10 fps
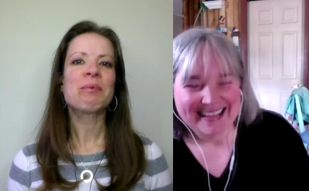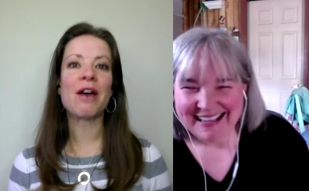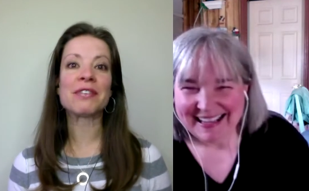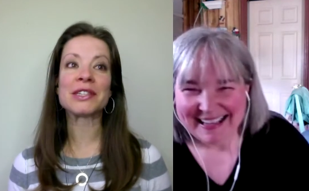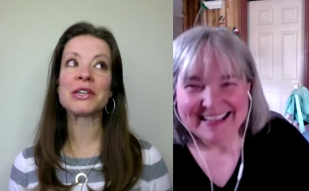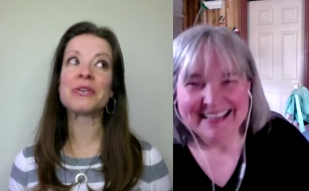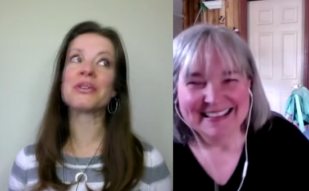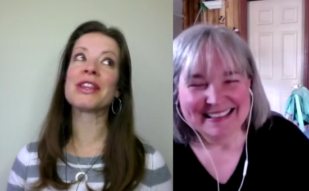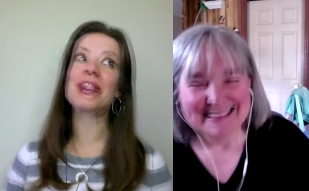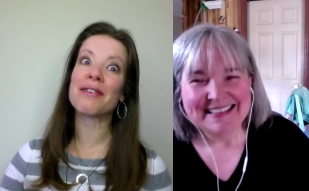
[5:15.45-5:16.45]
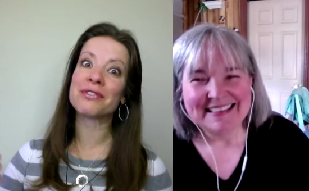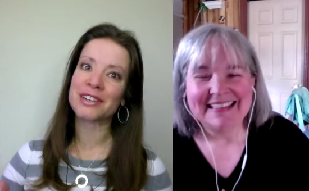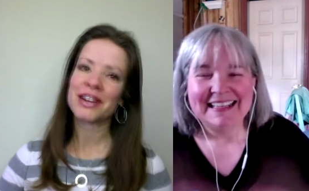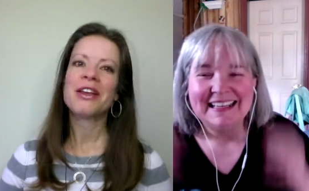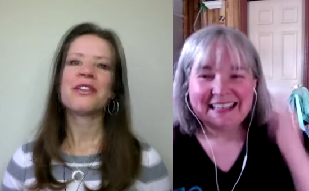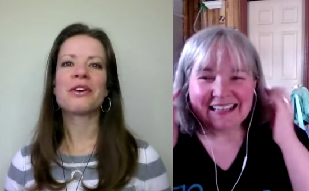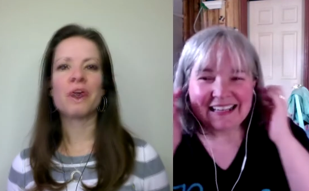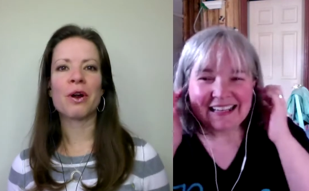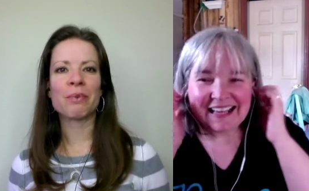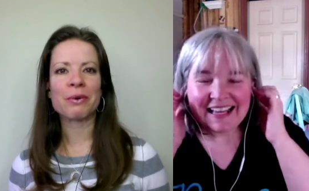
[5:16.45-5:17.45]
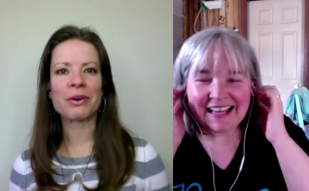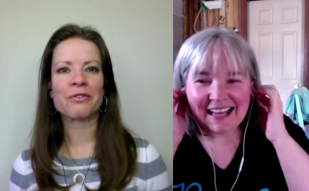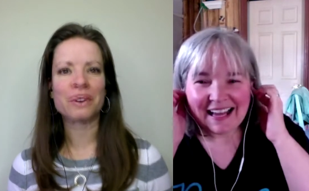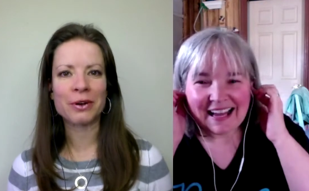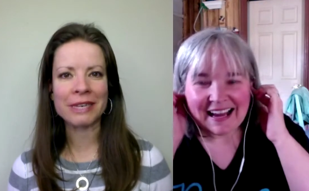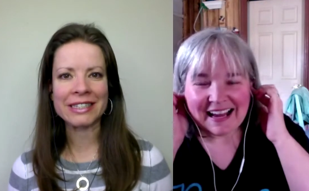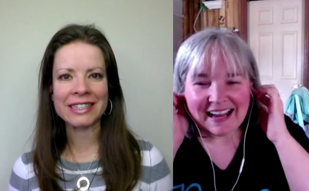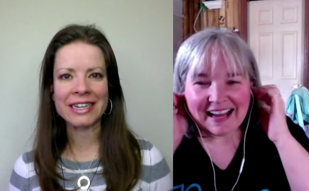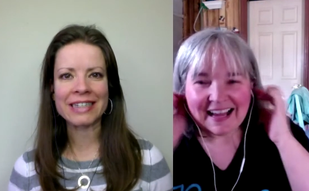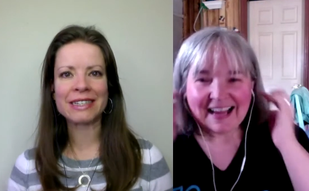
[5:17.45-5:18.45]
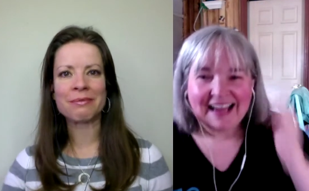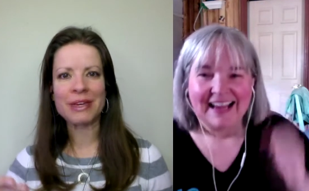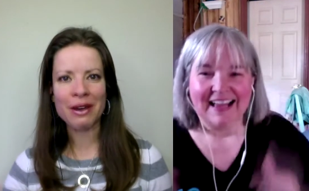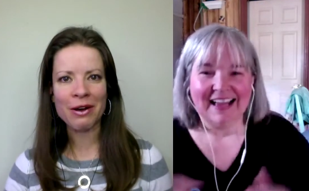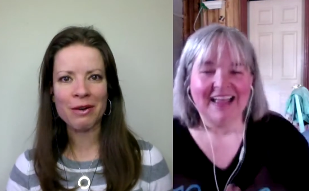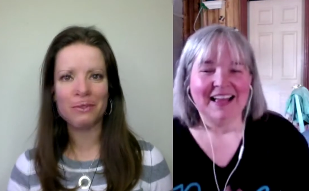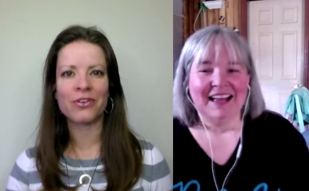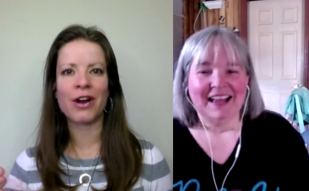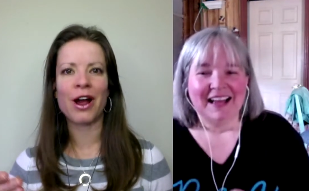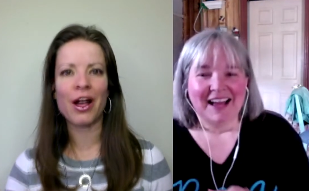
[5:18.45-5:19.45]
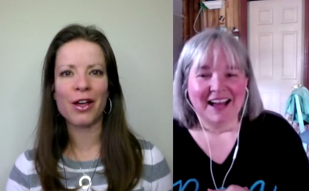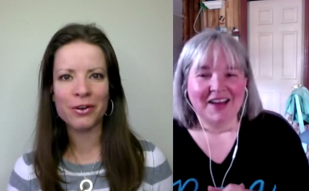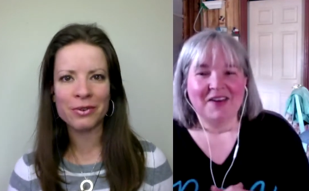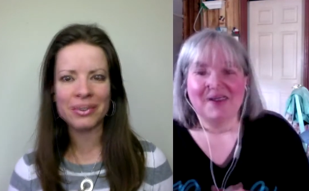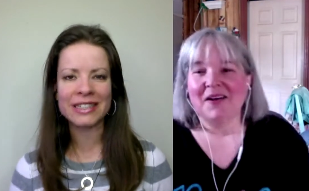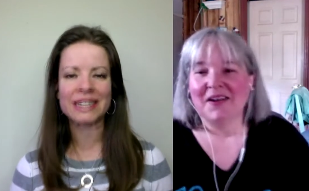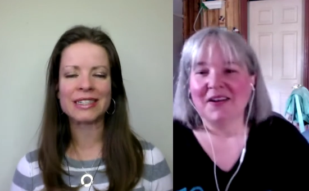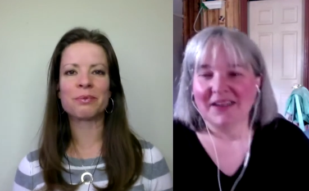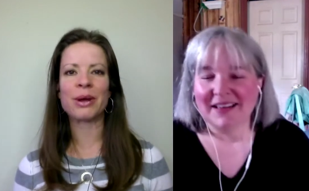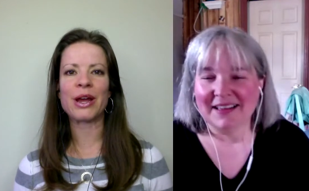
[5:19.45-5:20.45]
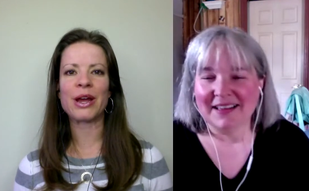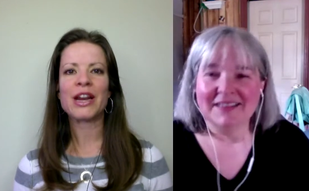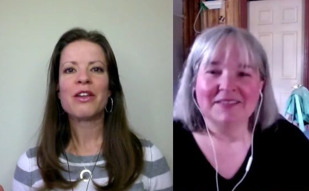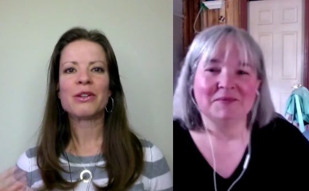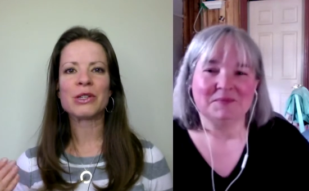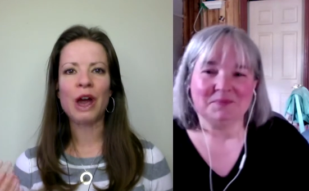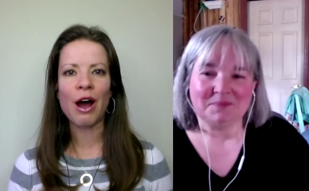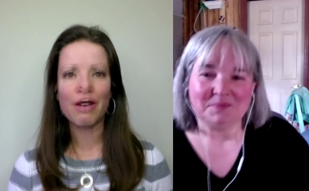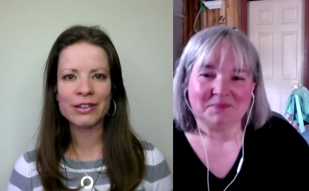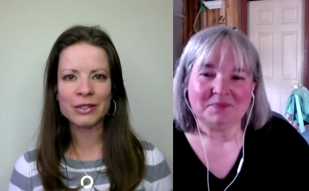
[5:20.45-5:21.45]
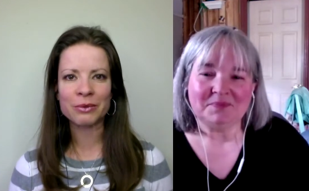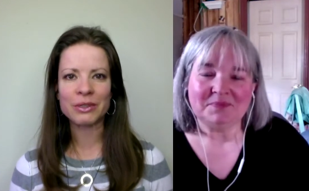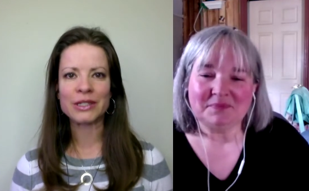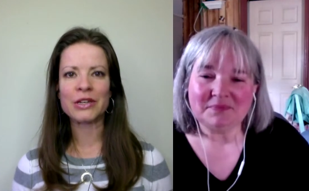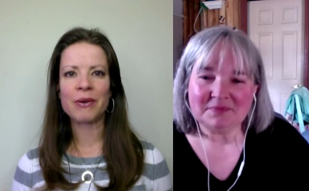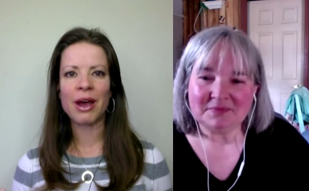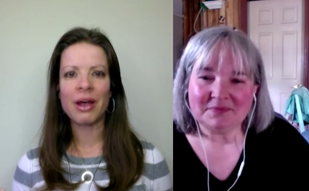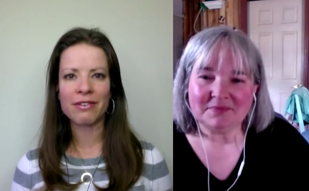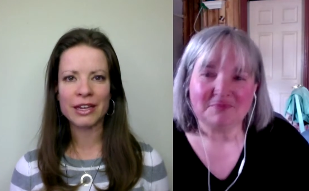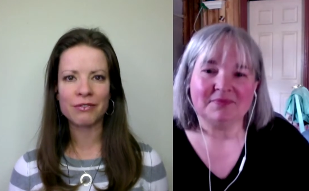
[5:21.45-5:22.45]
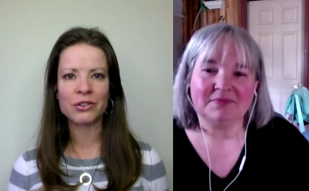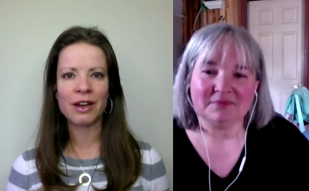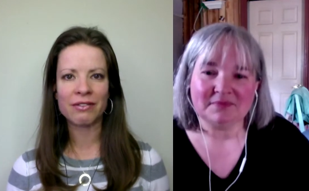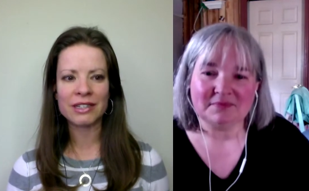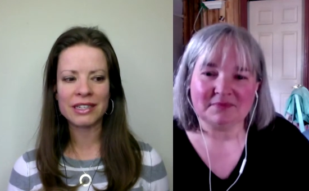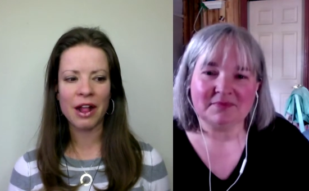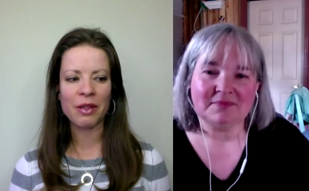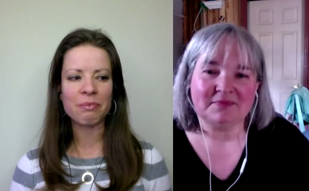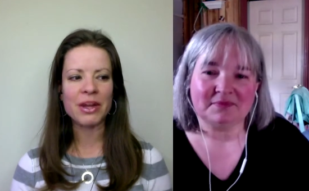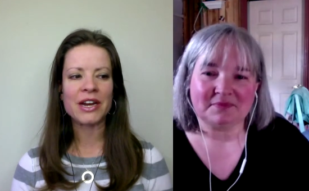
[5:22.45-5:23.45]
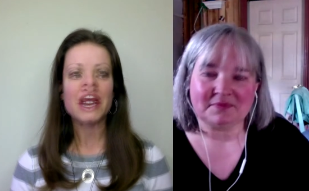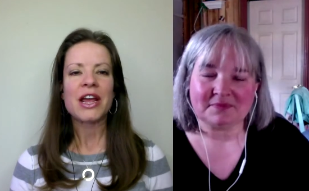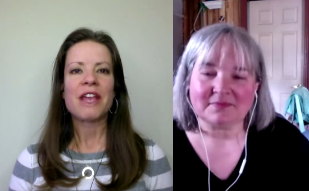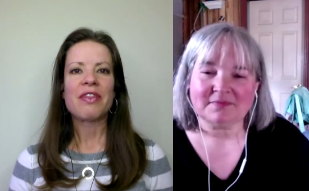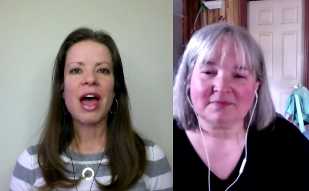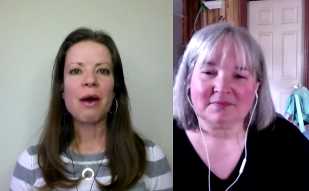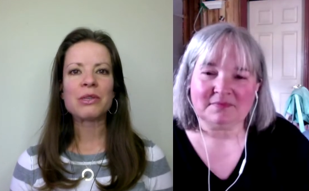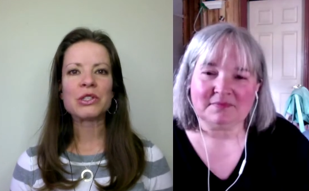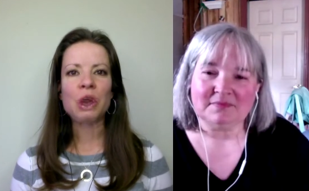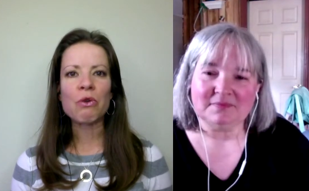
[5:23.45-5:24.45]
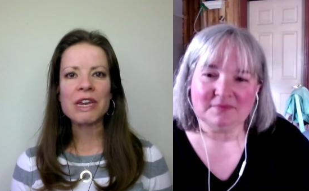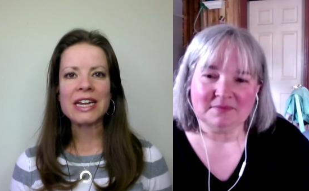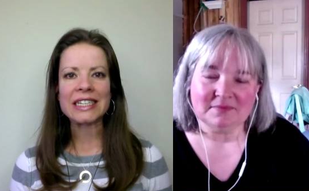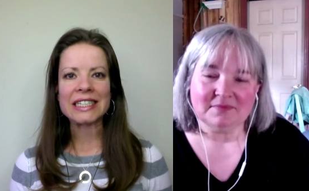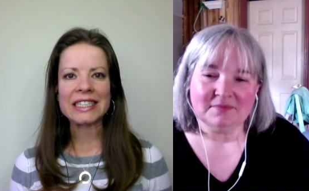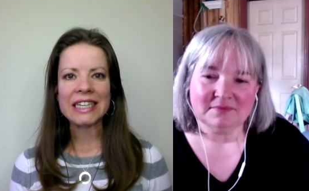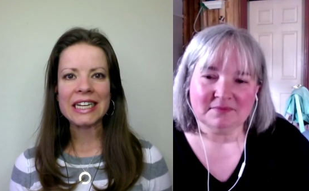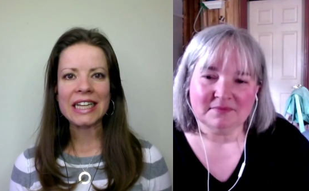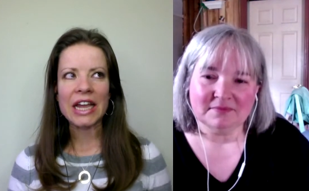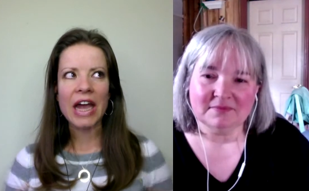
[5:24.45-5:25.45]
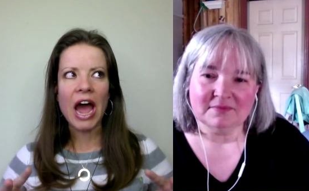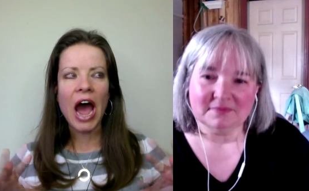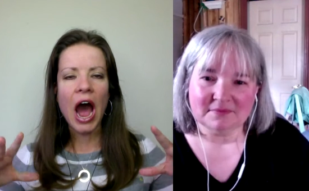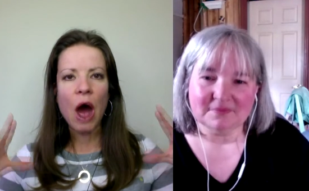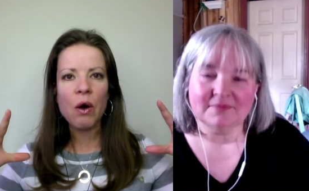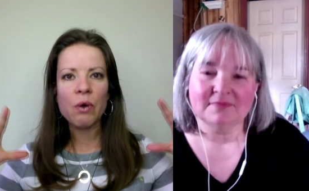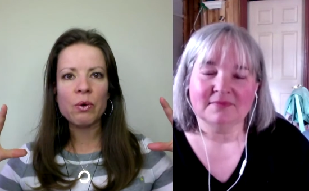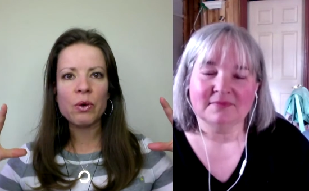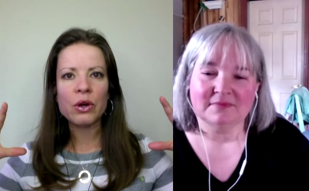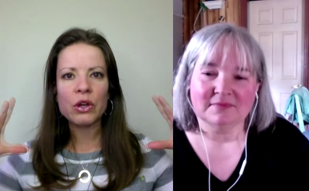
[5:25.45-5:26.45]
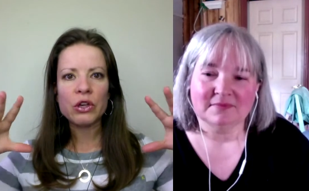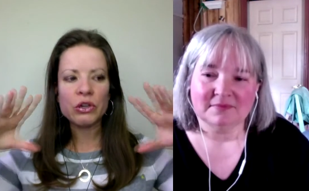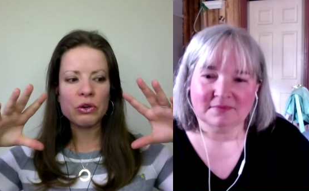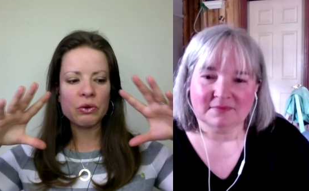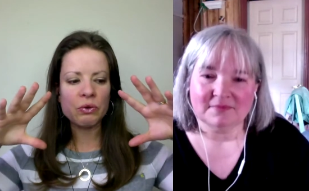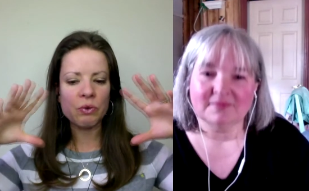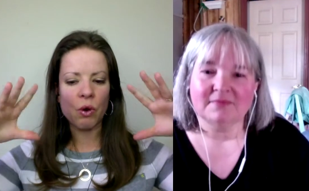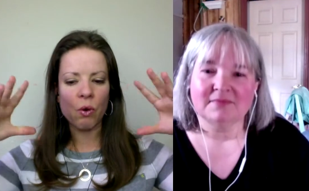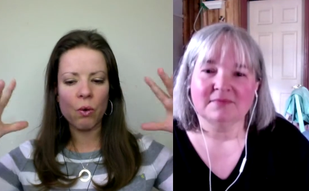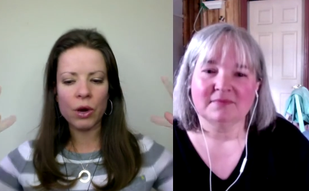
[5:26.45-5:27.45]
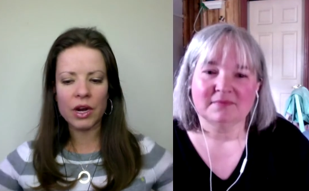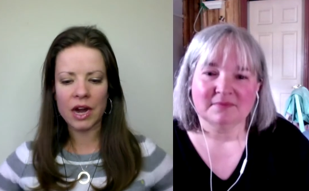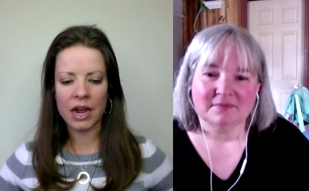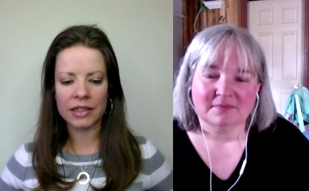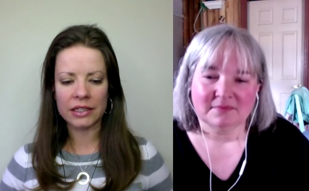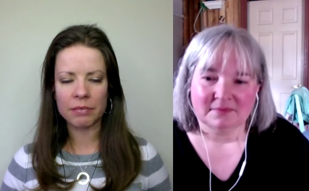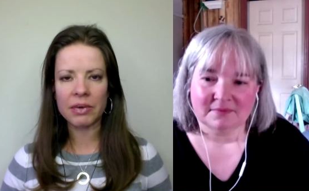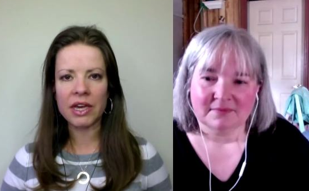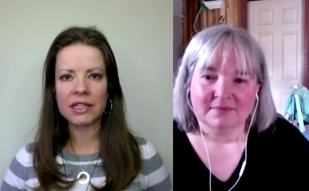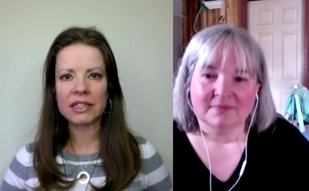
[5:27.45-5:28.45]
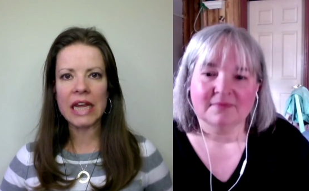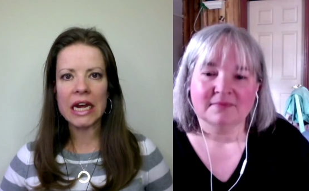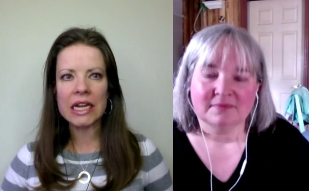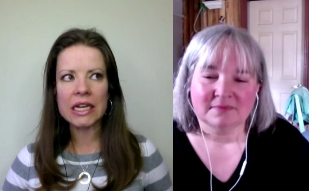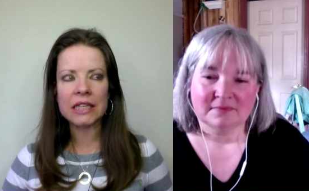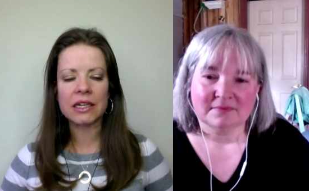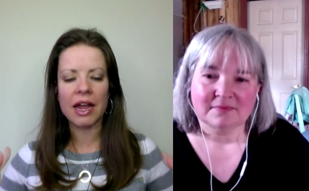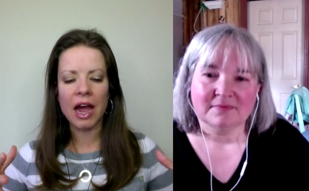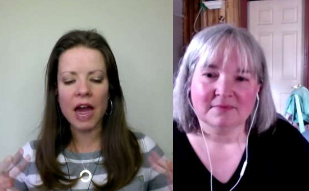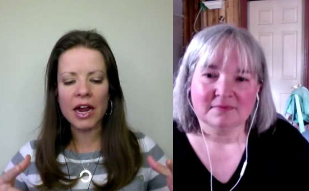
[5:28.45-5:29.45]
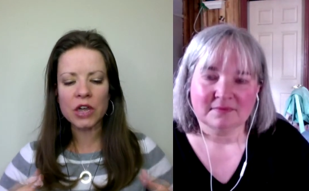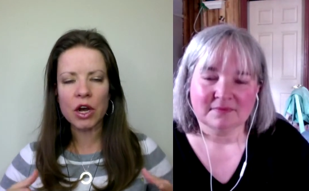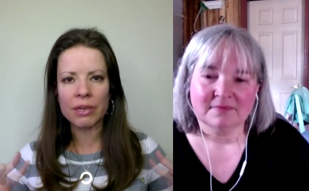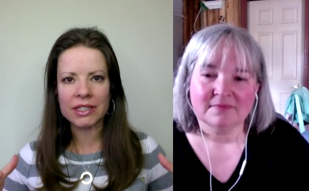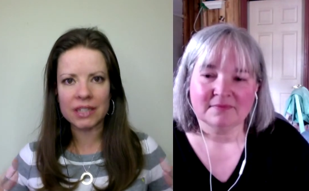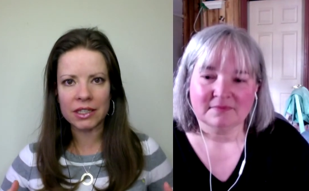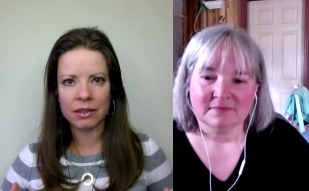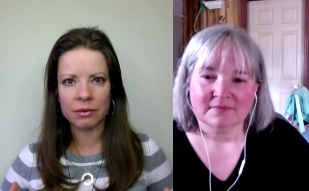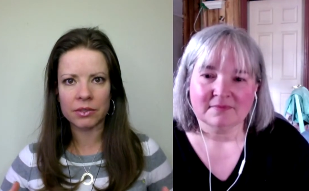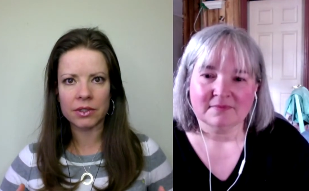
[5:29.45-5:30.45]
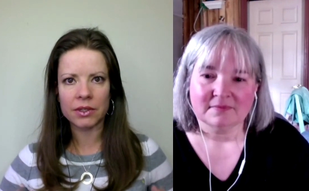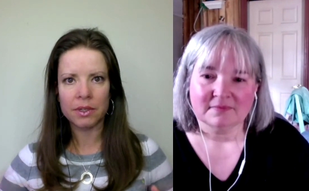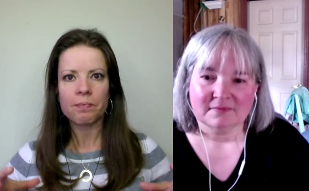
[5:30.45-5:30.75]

Speaker 1: But obviously, you left the corporate world for a reason to be home for other reasons. But there's an obvious reason you have a gift, you have a talent. But that was so neat to see, like, how you organized it because that is, like, I talk about systems.